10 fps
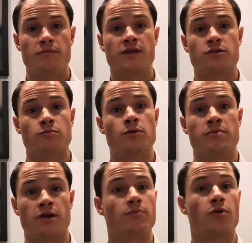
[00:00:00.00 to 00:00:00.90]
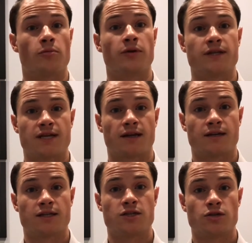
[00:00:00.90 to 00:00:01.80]
this would be an appropriate
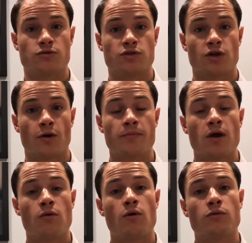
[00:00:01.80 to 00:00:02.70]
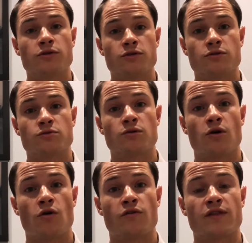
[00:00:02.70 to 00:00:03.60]
technique to use. So what we'll do is we'll
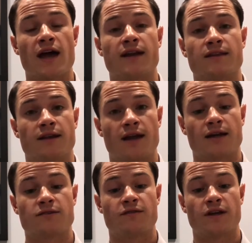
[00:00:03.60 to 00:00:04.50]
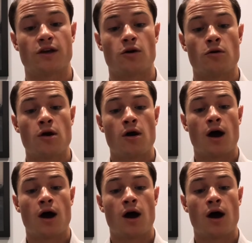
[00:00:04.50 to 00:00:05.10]
go over that in the next video